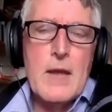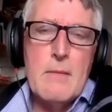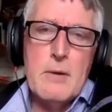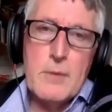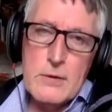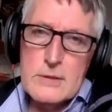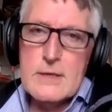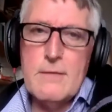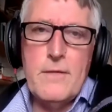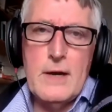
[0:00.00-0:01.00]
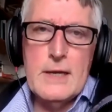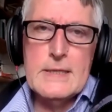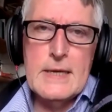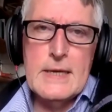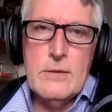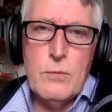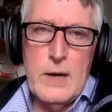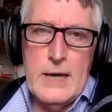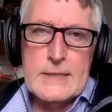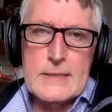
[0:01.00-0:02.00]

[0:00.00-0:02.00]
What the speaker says: But we also find in the West,